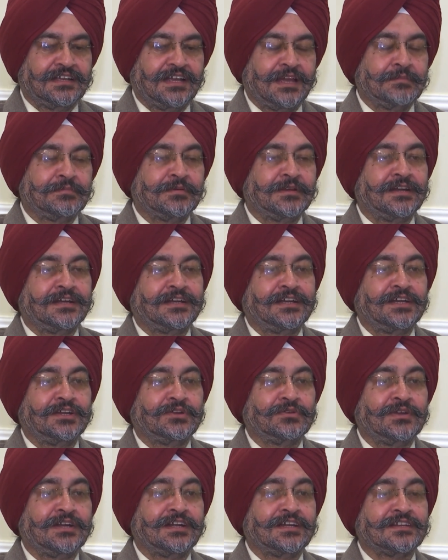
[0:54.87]
ability
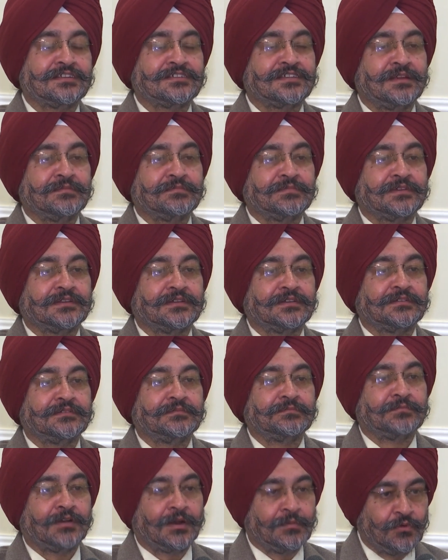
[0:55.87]
to intercept
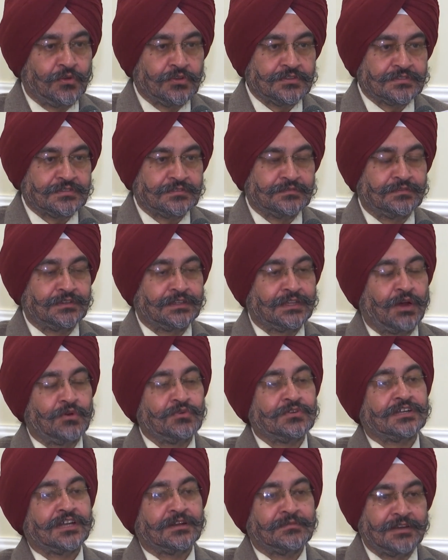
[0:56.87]
BrahMos
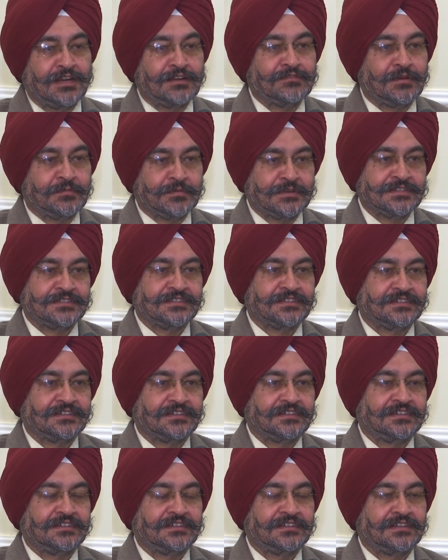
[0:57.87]
without terminal weapons
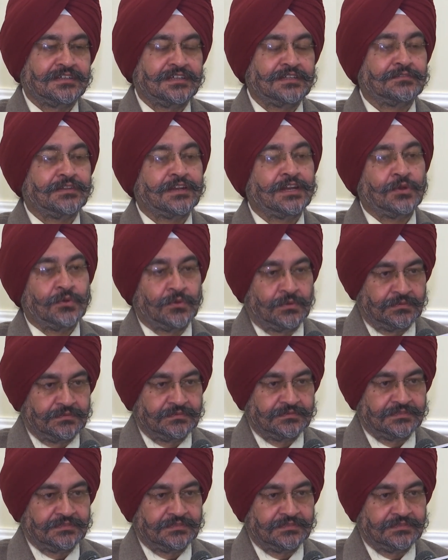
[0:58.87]
is very low.